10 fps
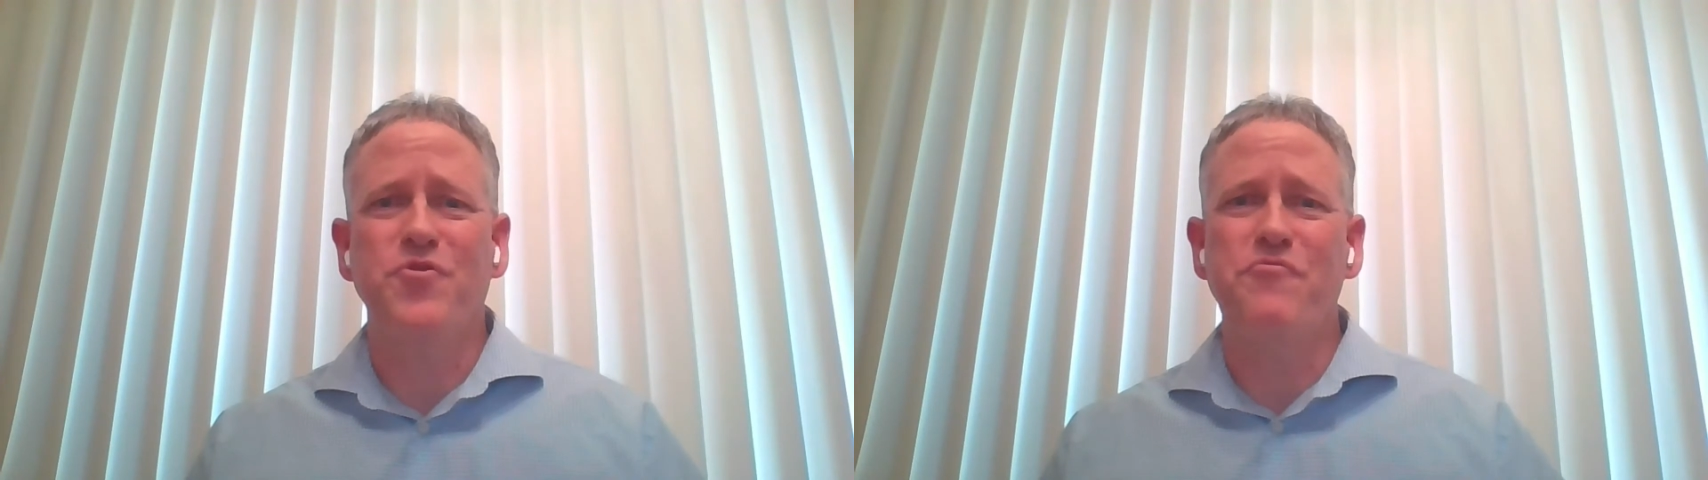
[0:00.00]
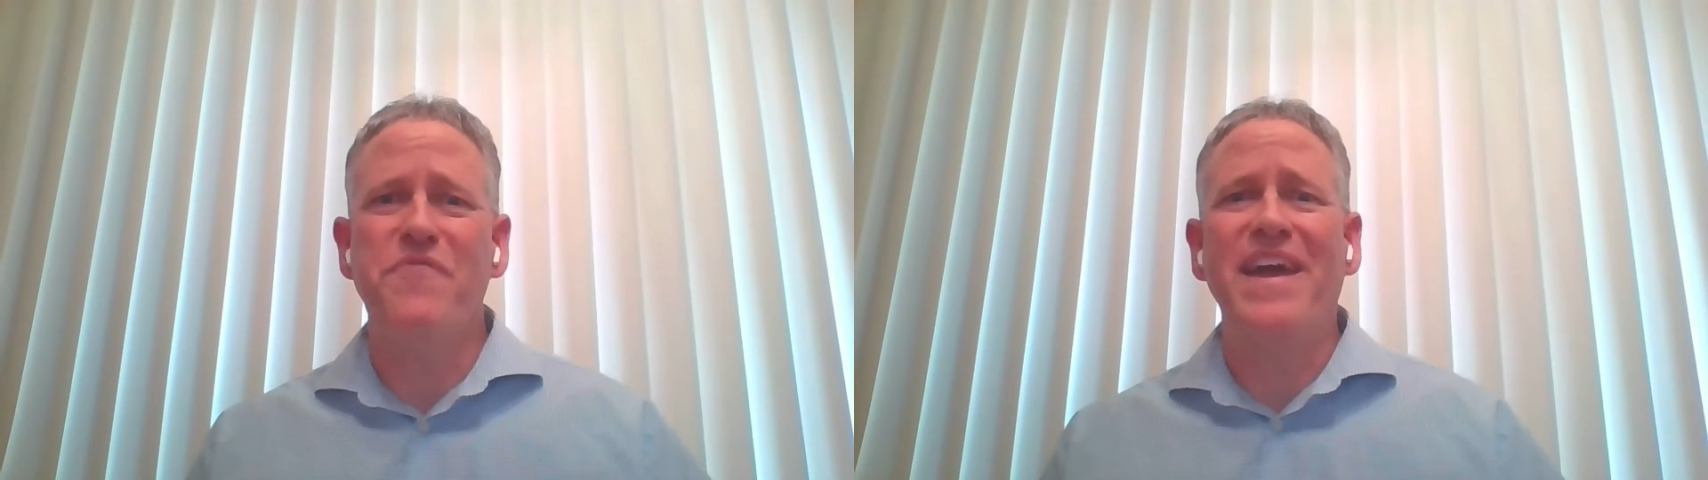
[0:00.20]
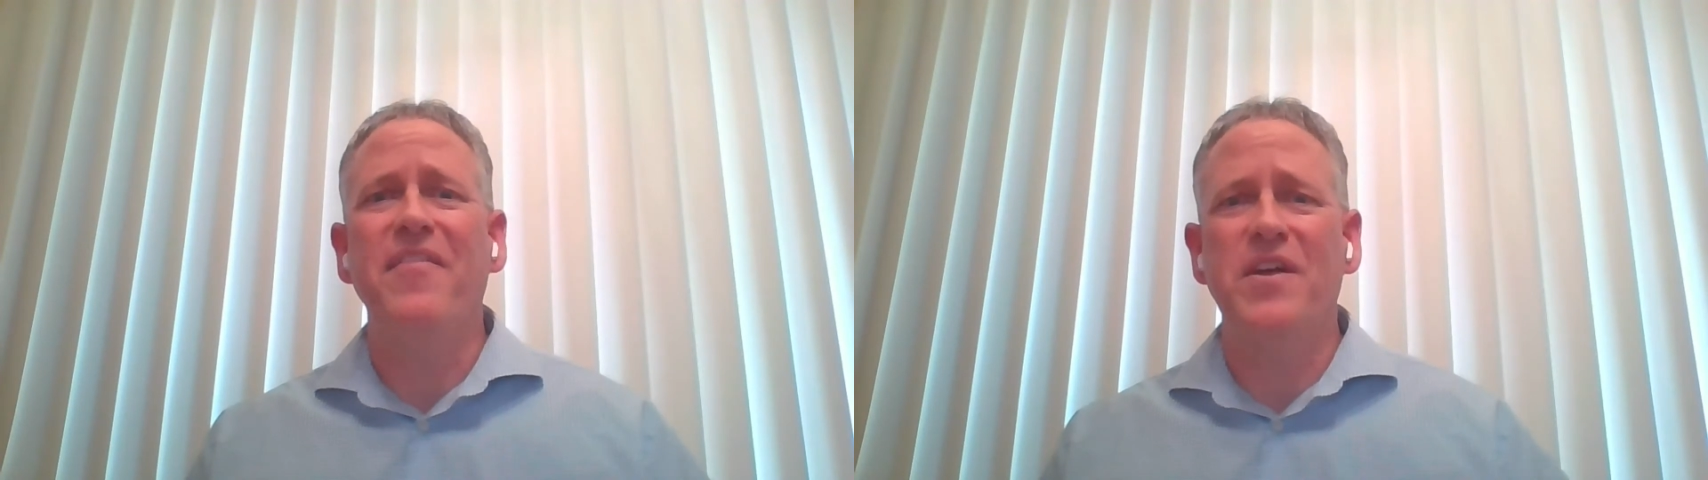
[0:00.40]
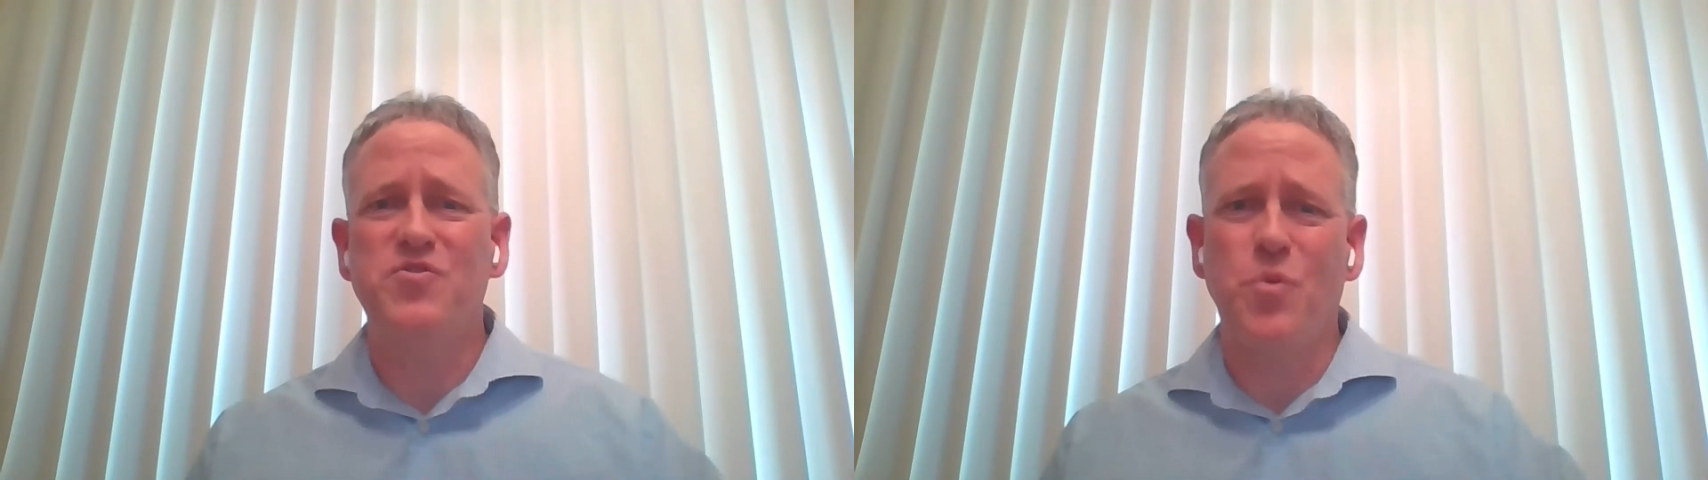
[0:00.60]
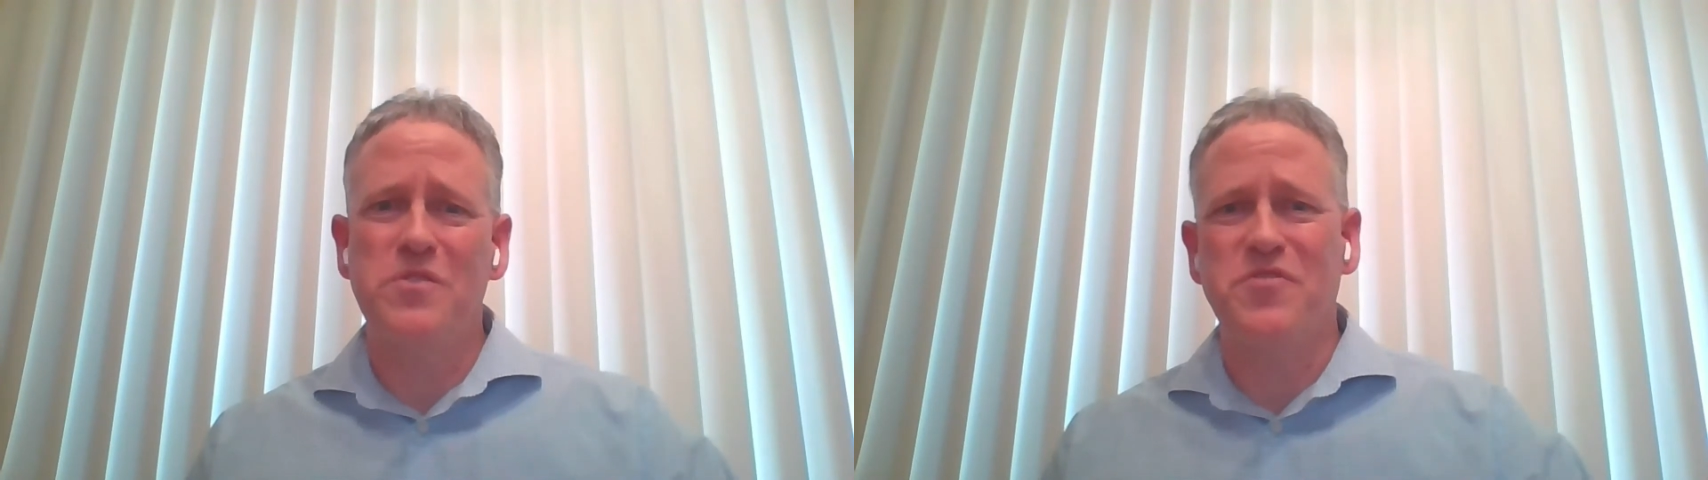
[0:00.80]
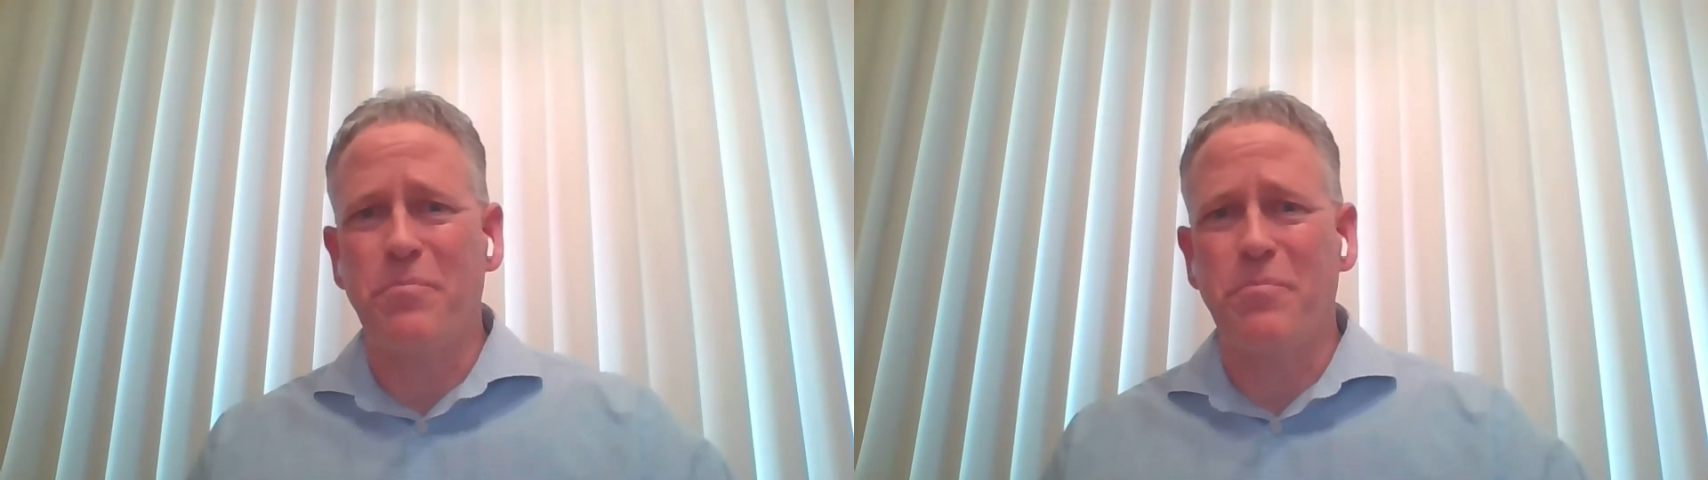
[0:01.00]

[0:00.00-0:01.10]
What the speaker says: surveillance once the